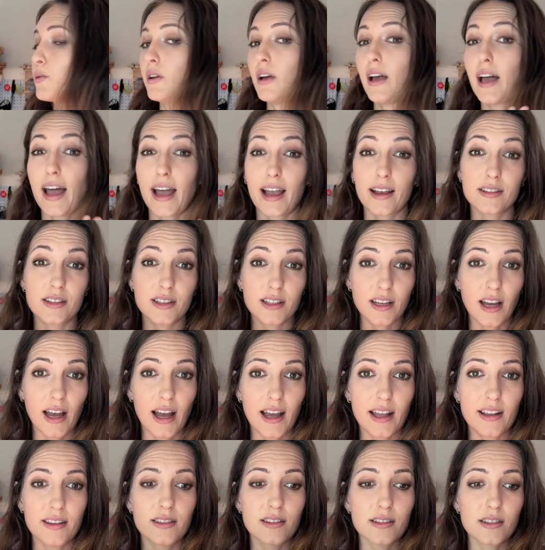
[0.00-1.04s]

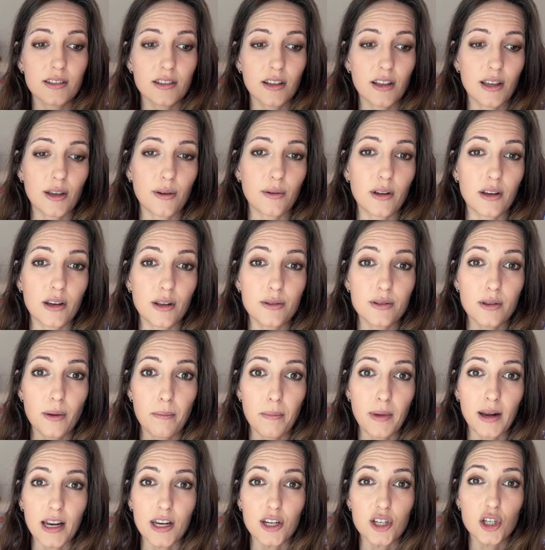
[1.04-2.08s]
hexagons, you can use a
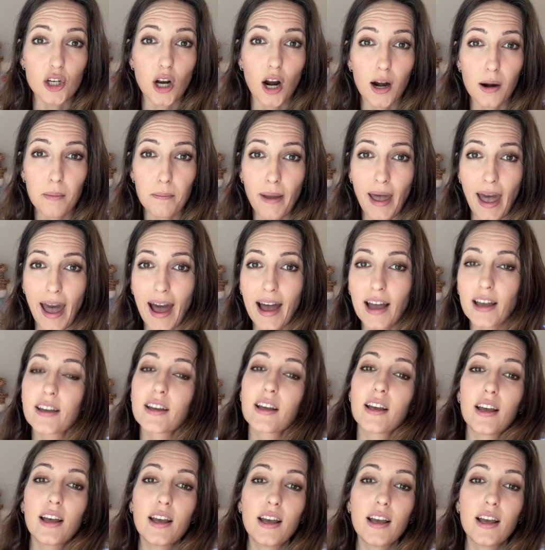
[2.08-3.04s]
mini charm pack.